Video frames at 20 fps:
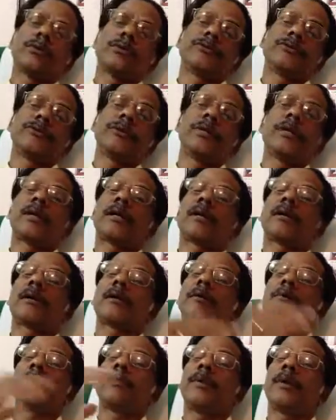the
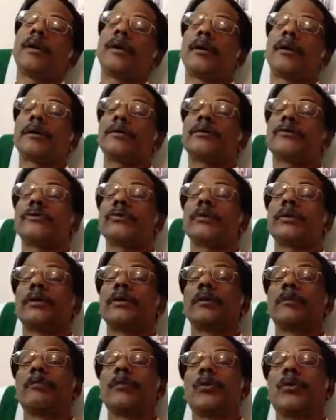secret parts
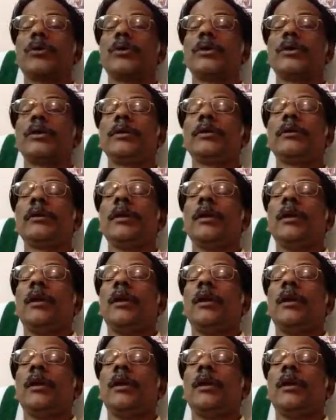in the body.